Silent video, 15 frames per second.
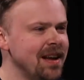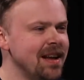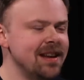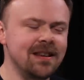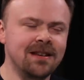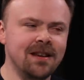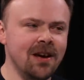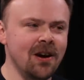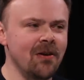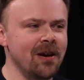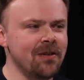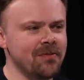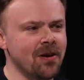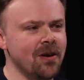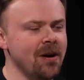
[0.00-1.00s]
Like, no,
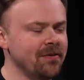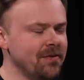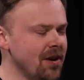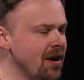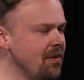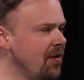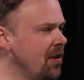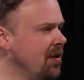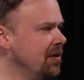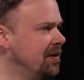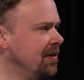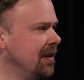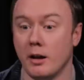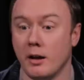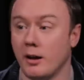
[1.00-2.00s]
I've no. not. I've, I've heard
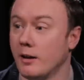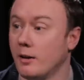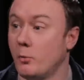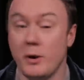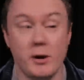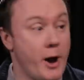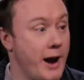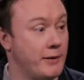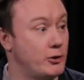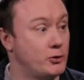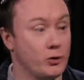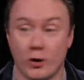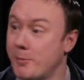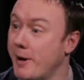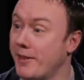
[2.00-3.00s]
it's quite. We don't harrowing. have to
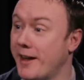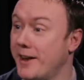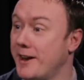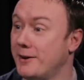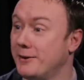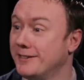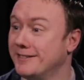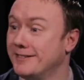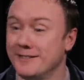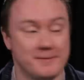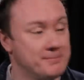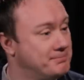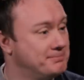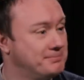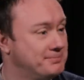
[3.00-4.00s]
talk about that. No, no, no we
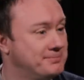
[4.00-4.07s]
don't.